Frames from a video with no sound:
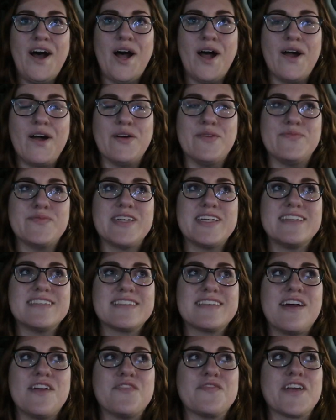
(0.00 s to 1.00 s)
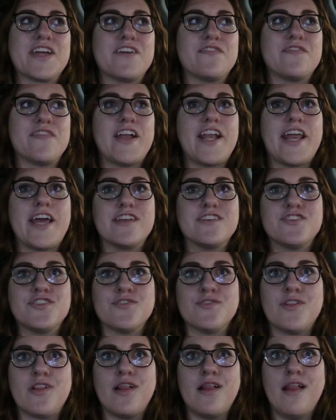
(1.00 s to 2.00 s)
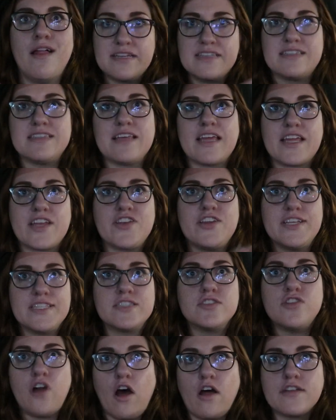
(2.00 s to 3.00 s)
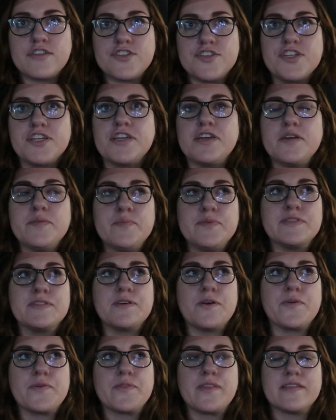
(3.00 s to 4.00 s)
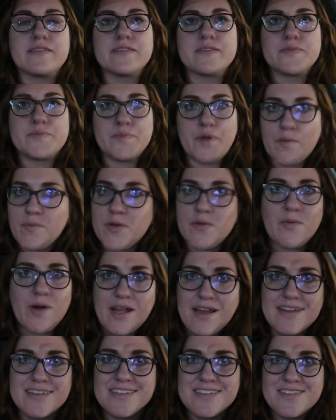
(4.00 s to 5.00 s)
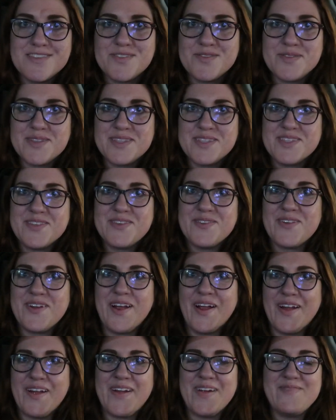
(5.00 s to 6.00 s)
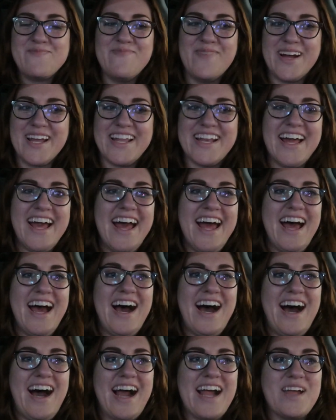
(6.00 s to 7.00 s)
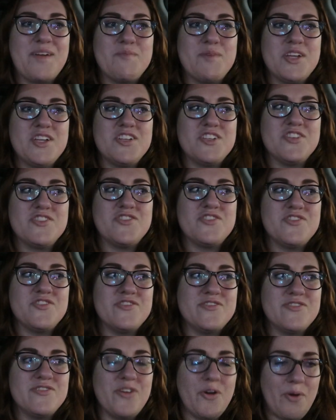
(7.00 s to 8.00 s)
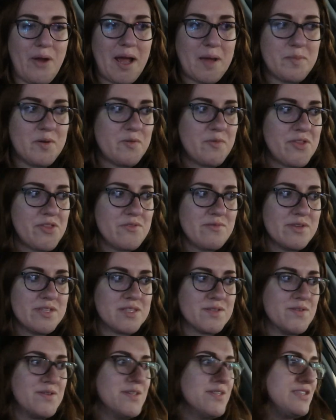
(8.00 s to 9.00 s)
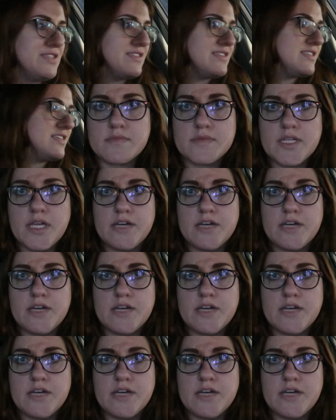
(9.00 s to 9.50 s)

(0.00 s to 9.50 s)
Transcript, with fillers: It is kind of like a financial, it's like, it's not cheap, so that's probably why I didn't do it sooner. But I'm so happy with the results.